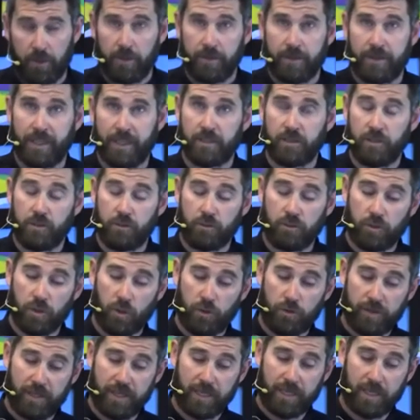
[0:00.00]
then you
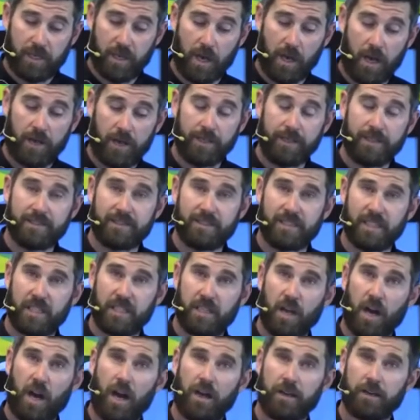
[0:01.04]
know that God is the
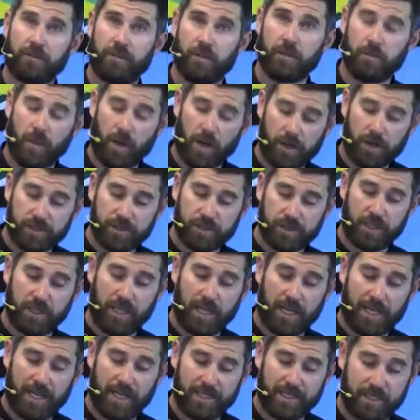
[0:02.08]
God of the
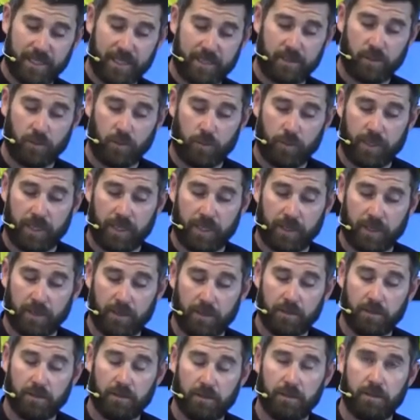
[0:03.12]
marginalized and the weak,
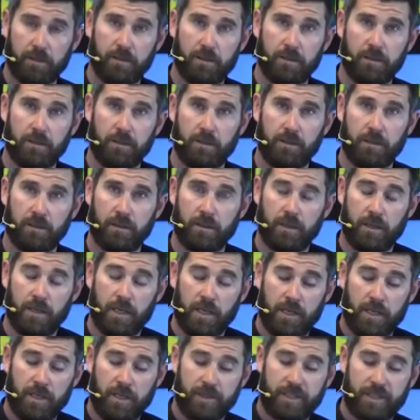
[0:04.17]

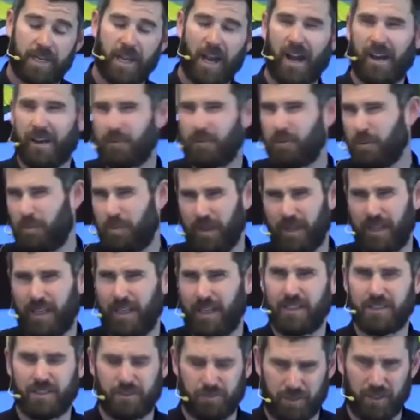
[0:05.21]
the God who would pick
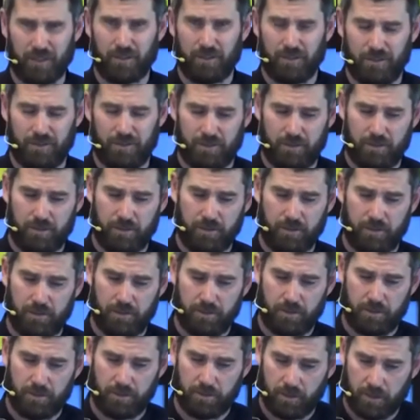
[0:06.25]
Israel,
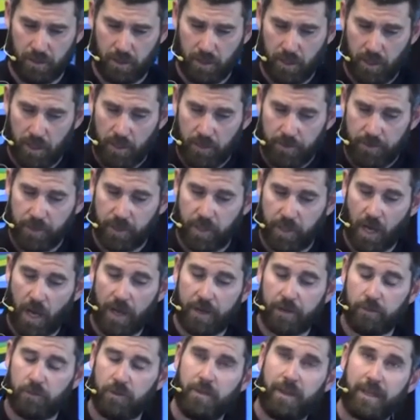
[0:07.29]
the
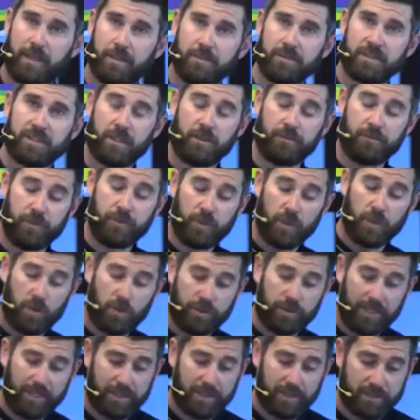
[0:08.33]
God who would make himself
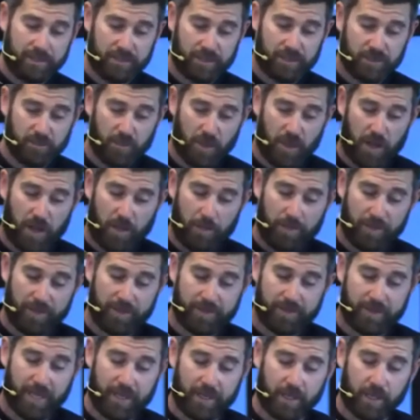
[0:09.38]
known in this small,
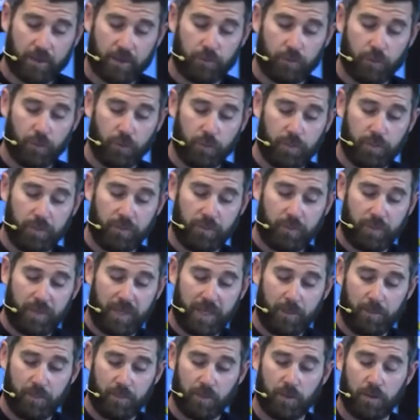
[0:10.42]
pathetic group of
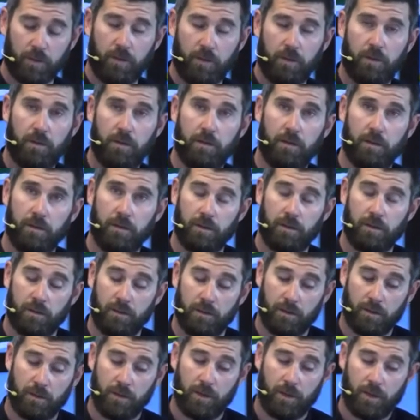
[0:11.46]
people
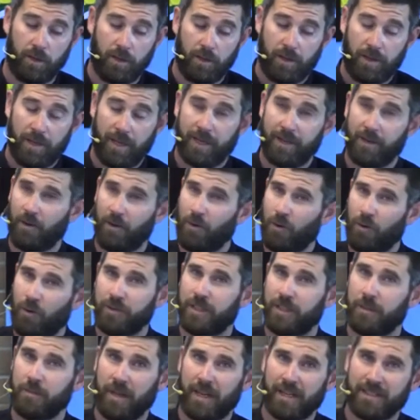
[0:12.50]
and hold
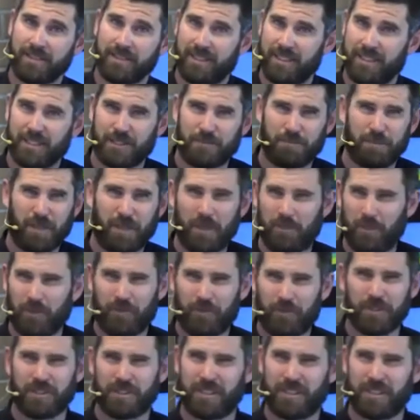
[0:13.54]
them as his people for